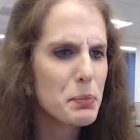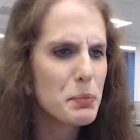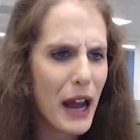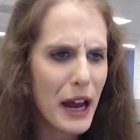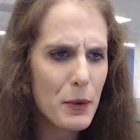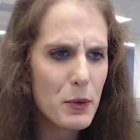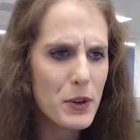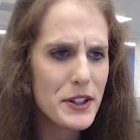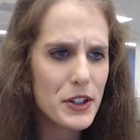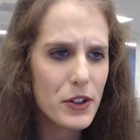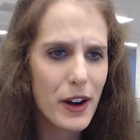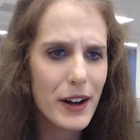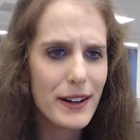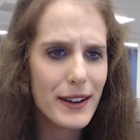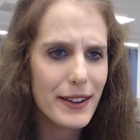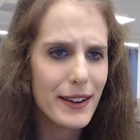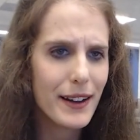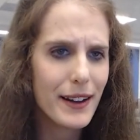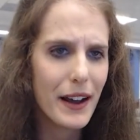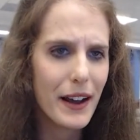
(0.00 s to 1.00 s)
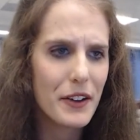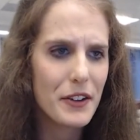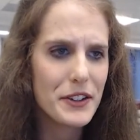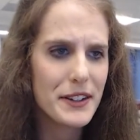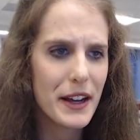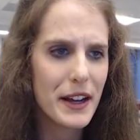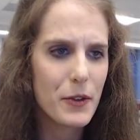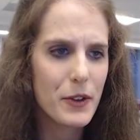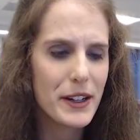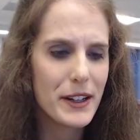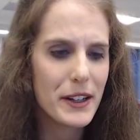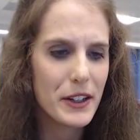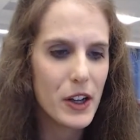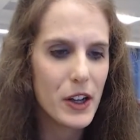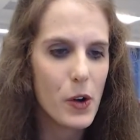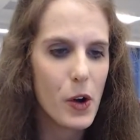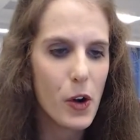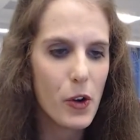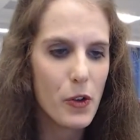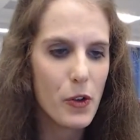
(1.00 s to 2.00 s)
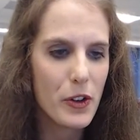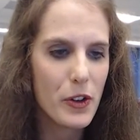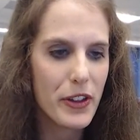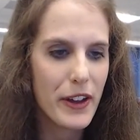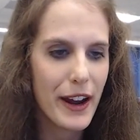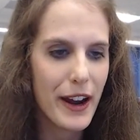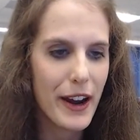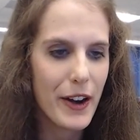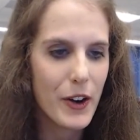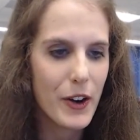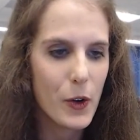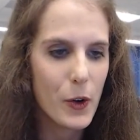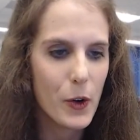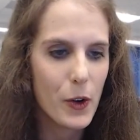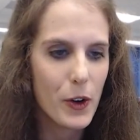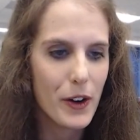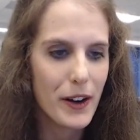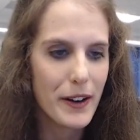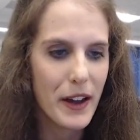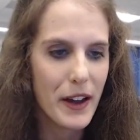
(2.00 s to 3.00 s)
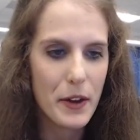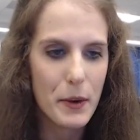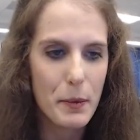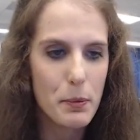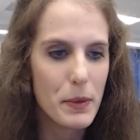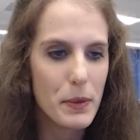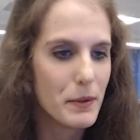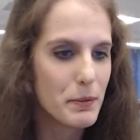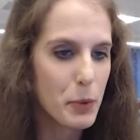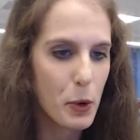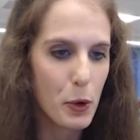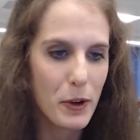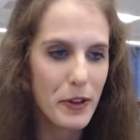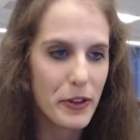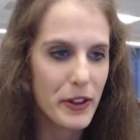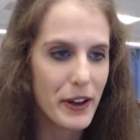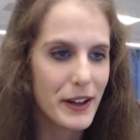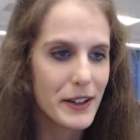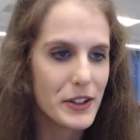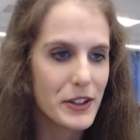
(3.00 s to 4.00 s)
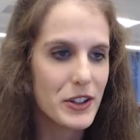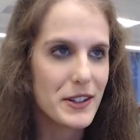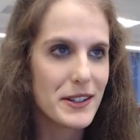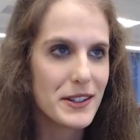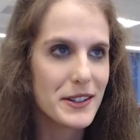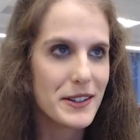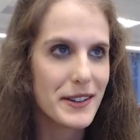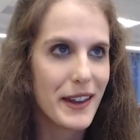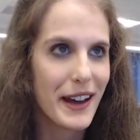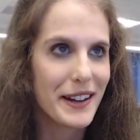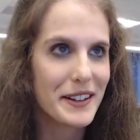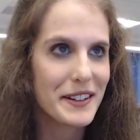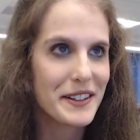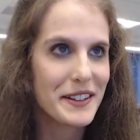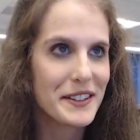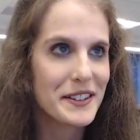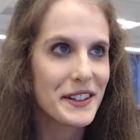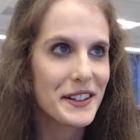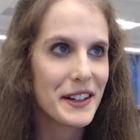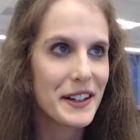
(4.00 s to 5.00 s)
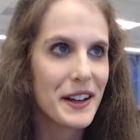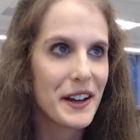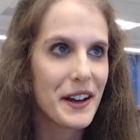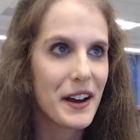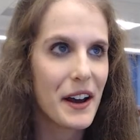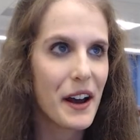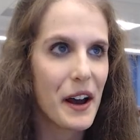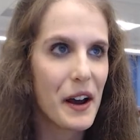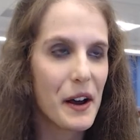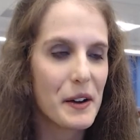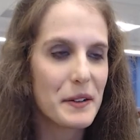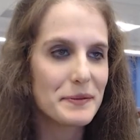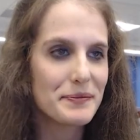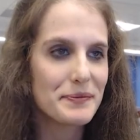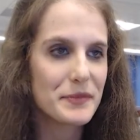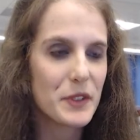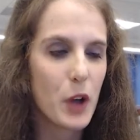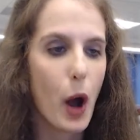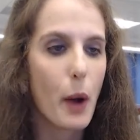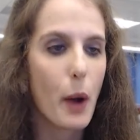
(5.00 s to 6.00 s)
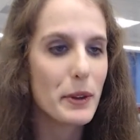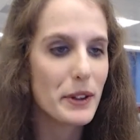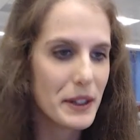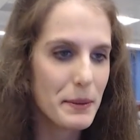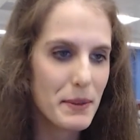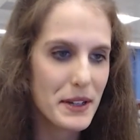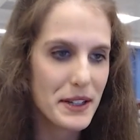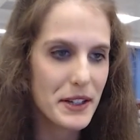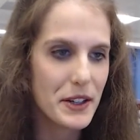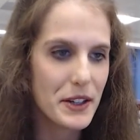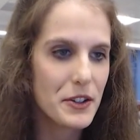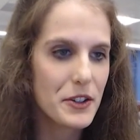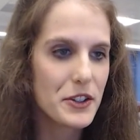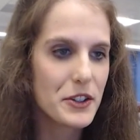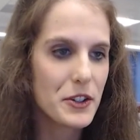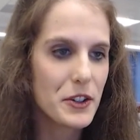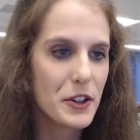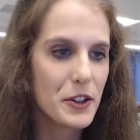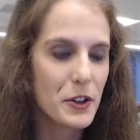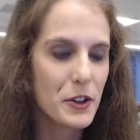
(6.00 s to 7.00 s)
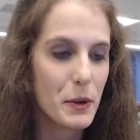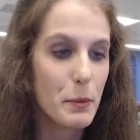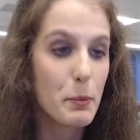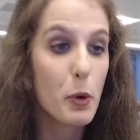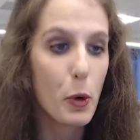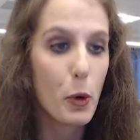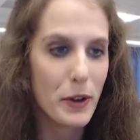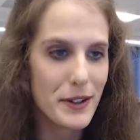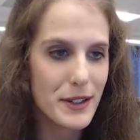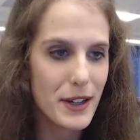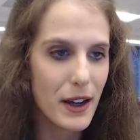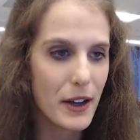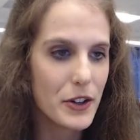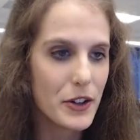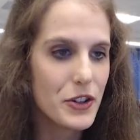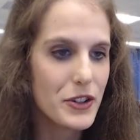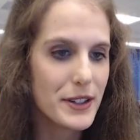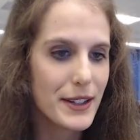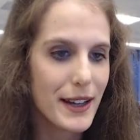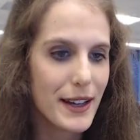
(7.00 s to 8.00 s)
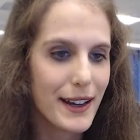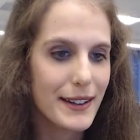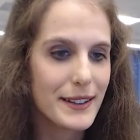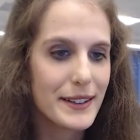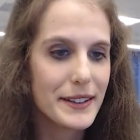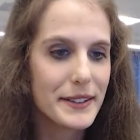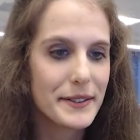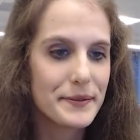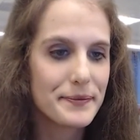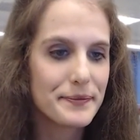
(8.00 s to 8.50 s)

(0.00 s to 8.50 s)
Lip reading: Brad, was there anything else that we didn't go over there, or another important thing just that is commonly misunderstood or important to understand?